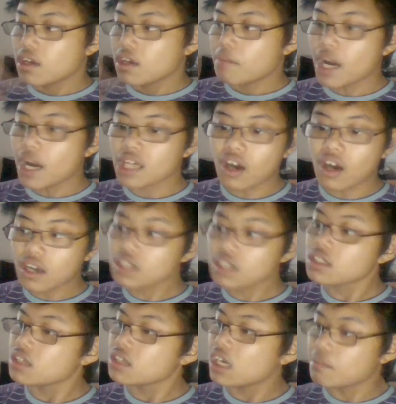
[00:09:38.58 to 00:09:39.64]
My
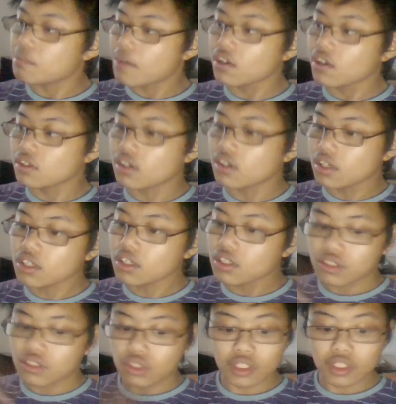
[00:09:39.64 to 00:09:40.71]
guy in my other Earth
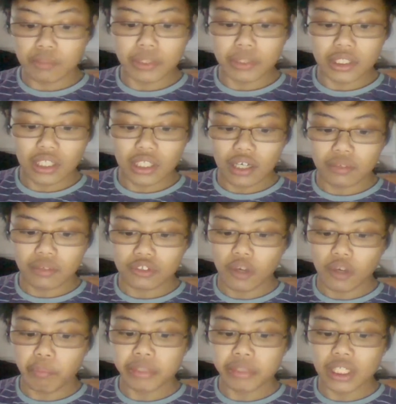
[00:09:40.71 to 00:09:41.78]
could be a
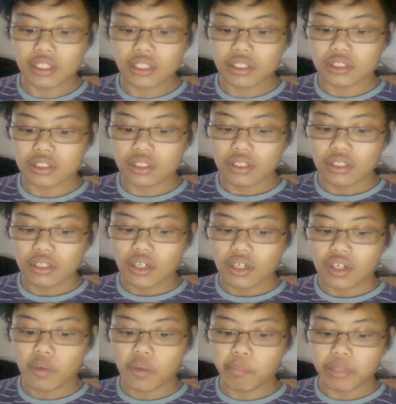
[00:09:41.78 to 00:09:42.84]
complete
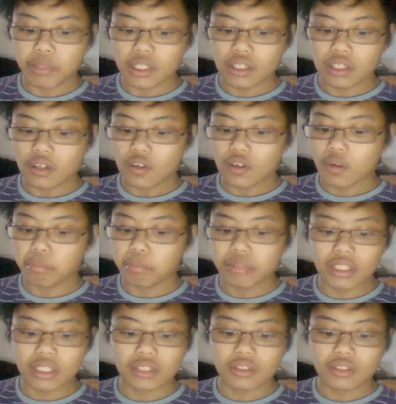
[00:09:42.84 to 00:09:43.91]

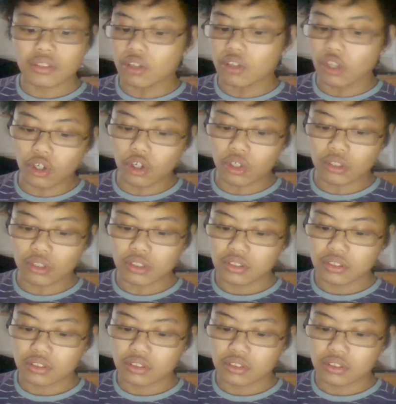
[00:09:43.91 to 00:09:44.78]
nerd